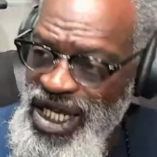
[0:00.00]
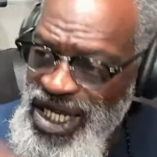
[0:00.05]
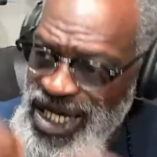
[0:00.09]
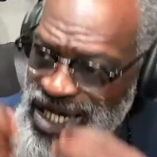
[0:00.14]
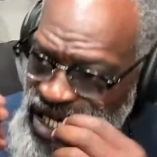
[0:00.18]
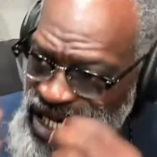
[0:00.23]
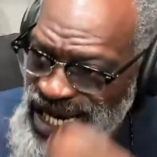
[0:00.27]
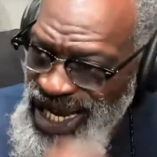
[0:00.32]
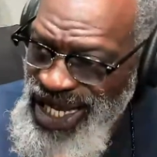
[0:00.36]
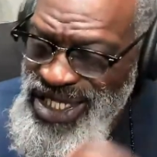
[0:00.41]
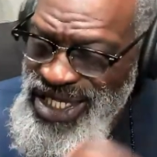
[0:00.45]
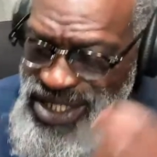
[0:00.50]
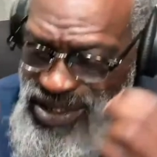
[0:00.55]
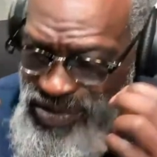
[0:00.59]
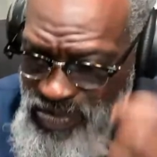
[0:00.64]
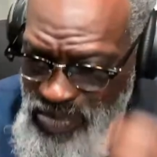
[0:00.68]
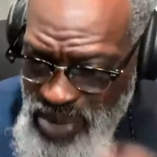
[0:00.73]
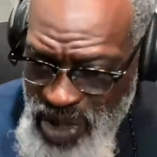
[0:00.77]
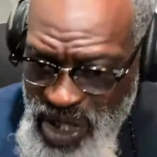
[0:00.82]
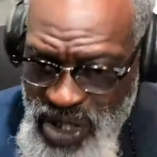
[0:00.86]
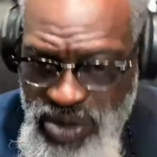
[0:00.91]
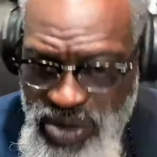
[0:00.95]
Let's
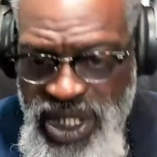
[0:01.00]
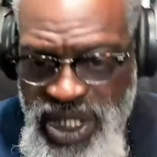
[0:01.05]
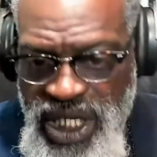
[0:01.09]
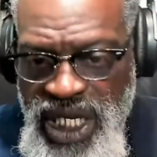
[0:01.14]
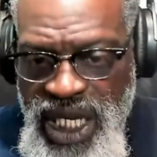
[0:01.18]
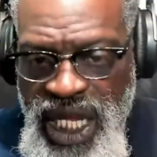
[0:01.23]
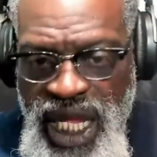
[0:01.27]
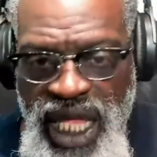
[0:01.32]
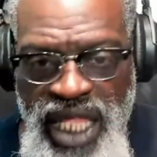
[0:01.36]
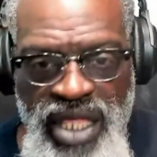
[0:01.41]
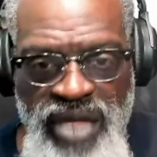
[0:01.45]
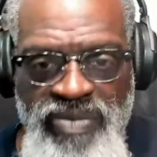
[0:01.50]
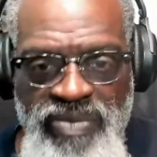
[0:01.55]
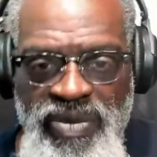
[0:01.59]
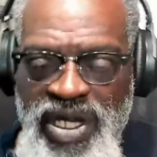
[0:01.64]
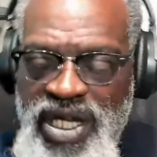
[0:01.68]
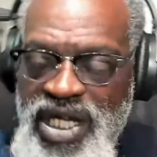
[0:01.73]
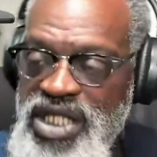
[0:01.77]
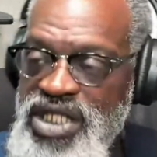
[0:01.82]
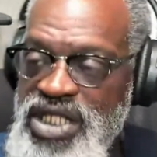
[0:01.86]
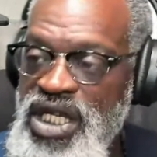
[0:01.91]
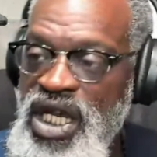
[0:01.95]
build together,
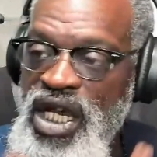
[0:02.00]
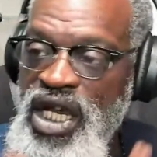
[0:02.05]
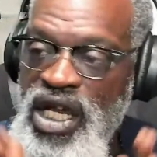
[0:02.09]
because